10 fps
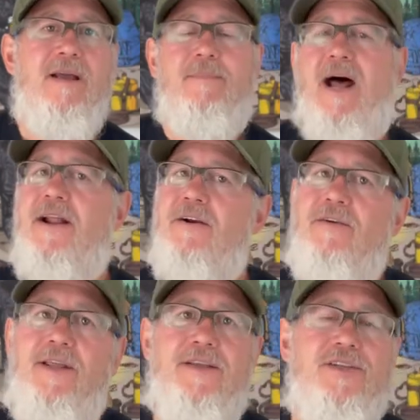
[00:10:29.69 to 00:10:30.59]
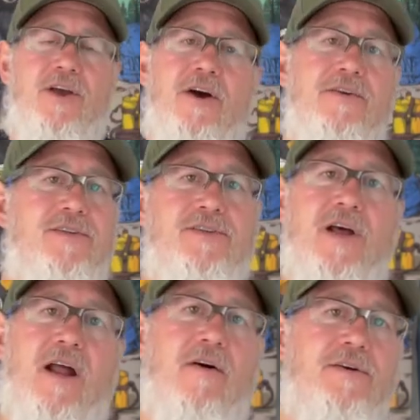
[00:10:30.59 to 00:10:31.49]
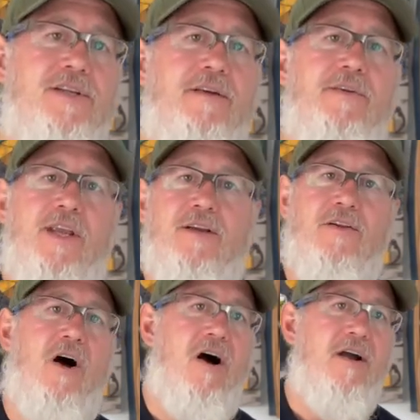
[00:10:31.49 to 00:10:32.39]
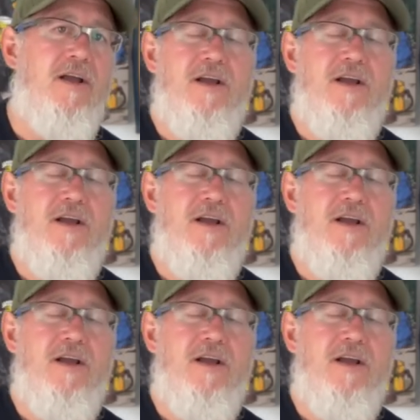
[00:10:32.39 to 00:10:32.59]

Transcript: But out here on the East Coast, there's not always a convenient log.